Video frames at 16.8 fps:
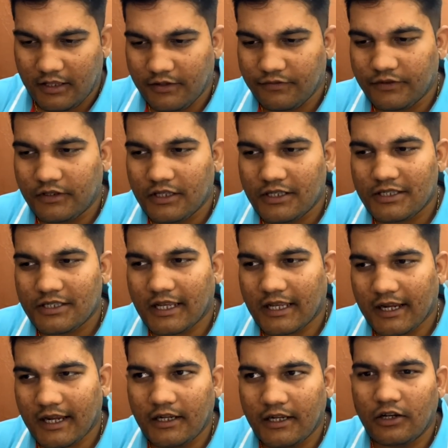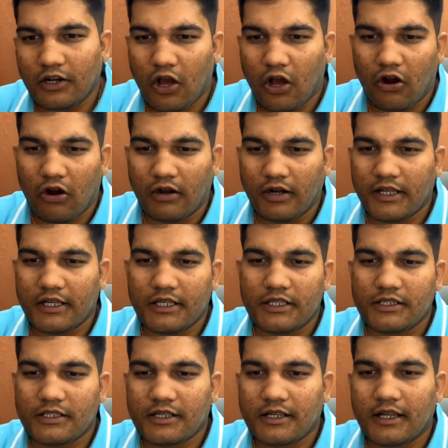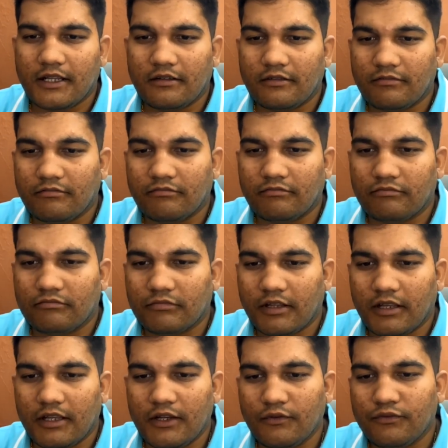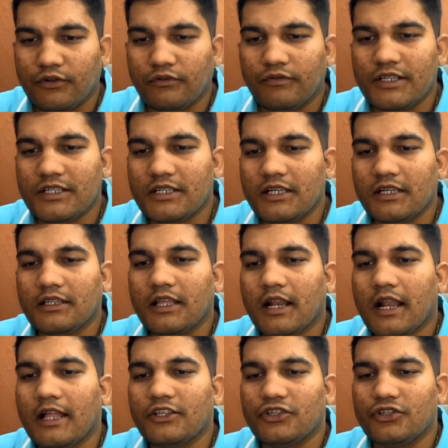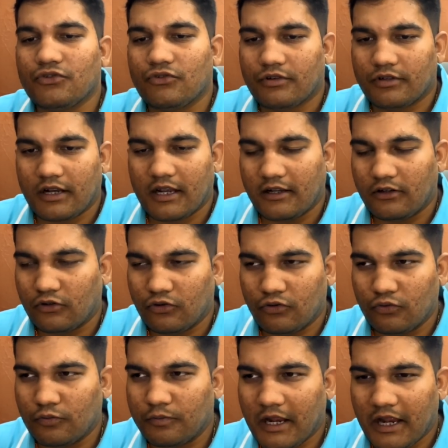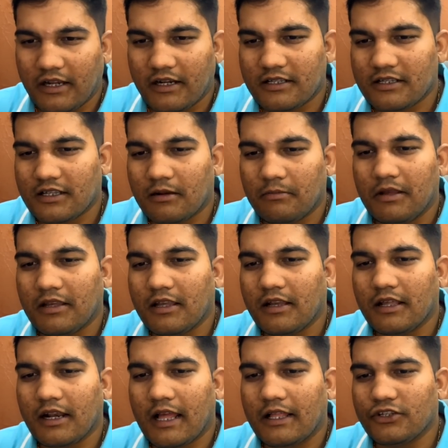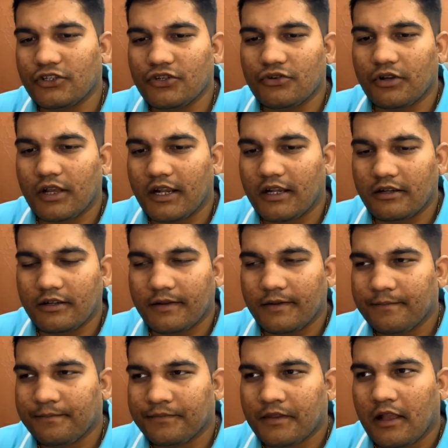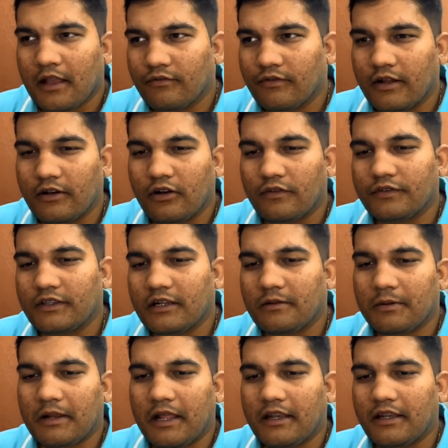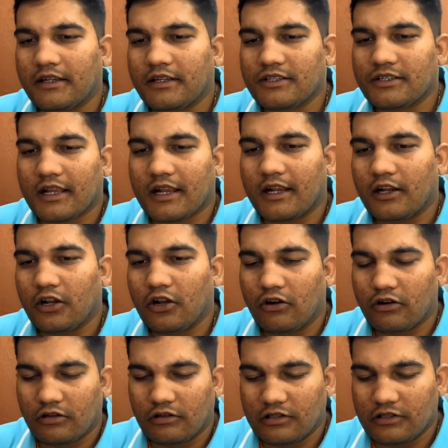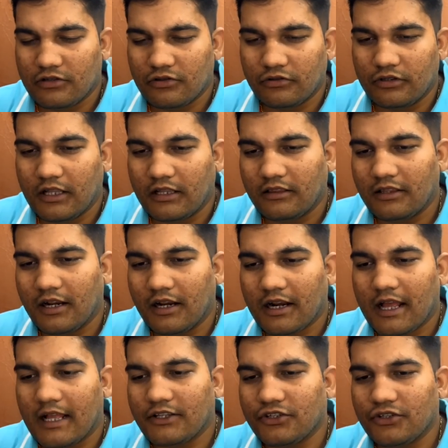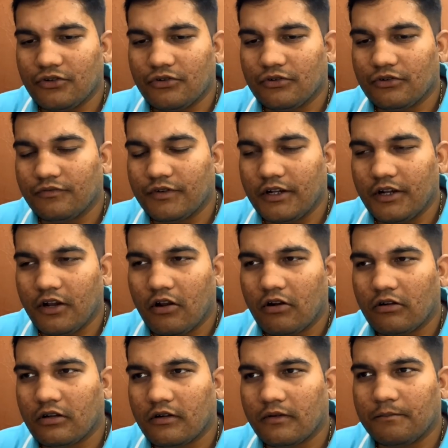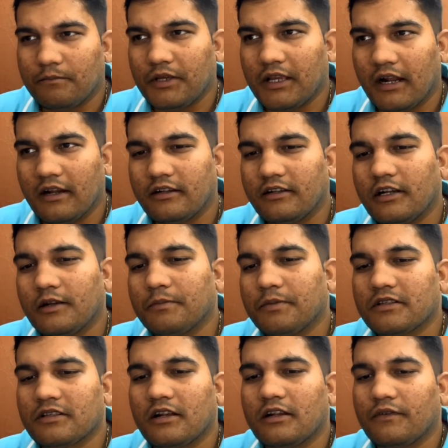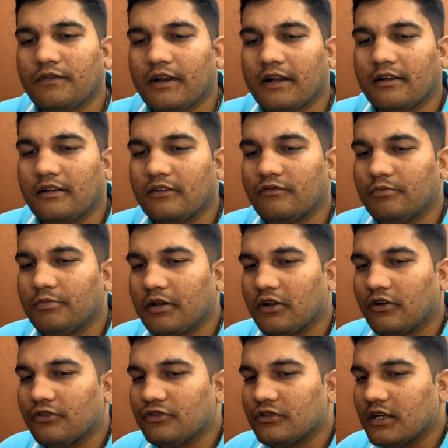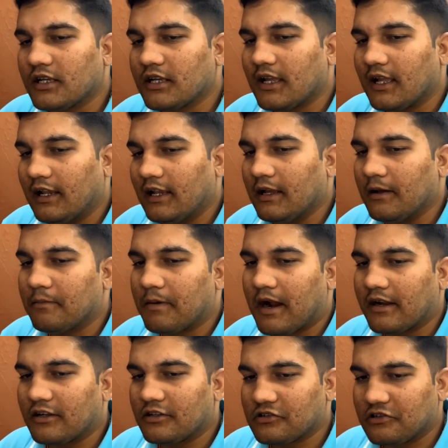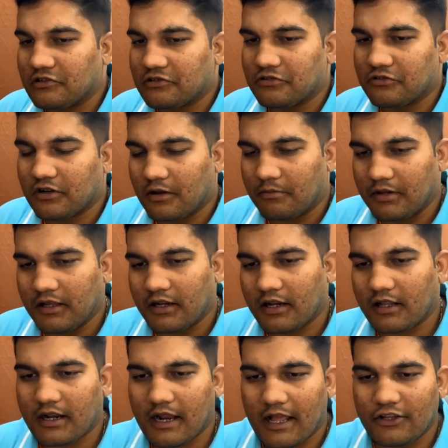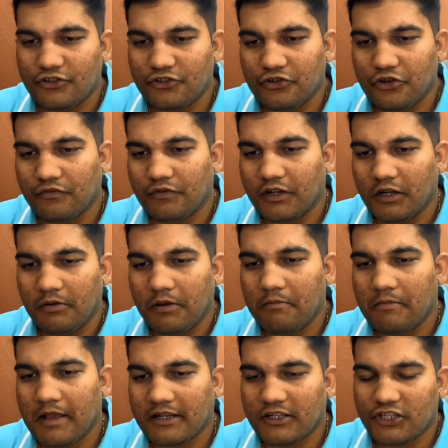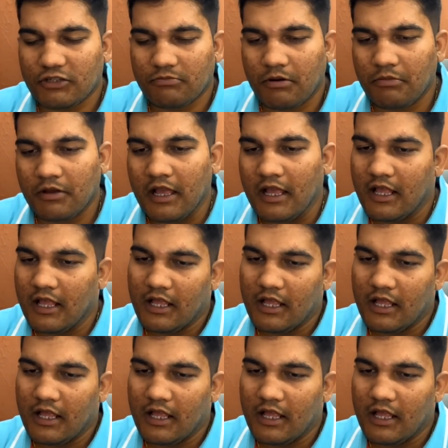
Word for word: if the second lord is influencing the Rajyog, right? Two planets are making Rajyog and one of that planet is second lord also, then the Rajyog will not be one hundred percent effective because the killing part is also coming. The Rajyog will be maximum